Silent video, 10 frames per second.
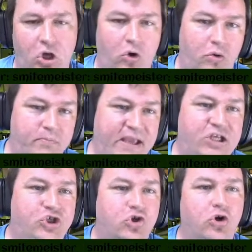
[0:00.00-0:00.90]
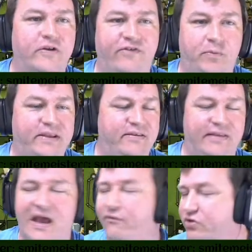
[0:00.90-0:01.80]
So make sure if your
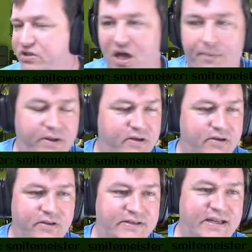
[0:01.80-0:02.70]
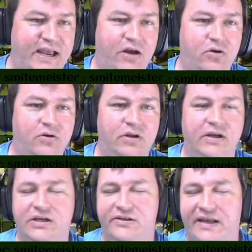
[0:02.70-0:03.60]
PCs ever stop into the town,
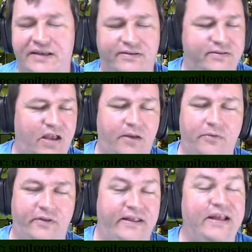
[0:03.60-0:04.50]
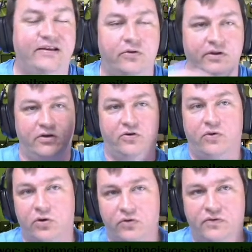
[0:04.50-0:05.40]
they get into the
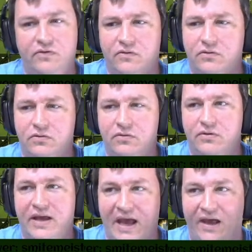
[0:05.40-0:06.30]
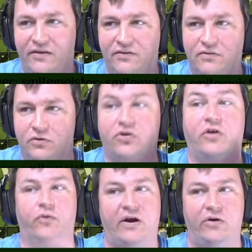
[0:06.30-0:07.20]
crow's
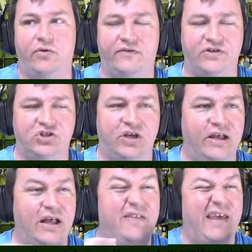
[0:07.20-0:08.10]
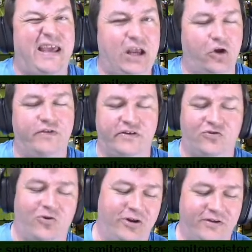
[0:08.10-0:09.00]
the Rowdy Rockfish. They hear the
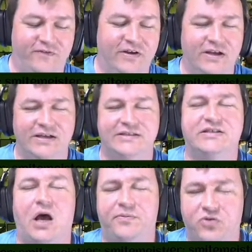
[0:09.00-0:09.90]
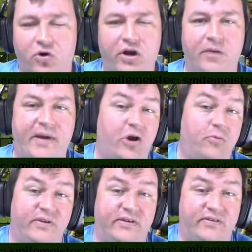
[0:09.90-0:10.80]
sort of sob story about
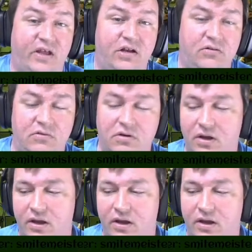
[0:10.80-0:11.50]
her missing son,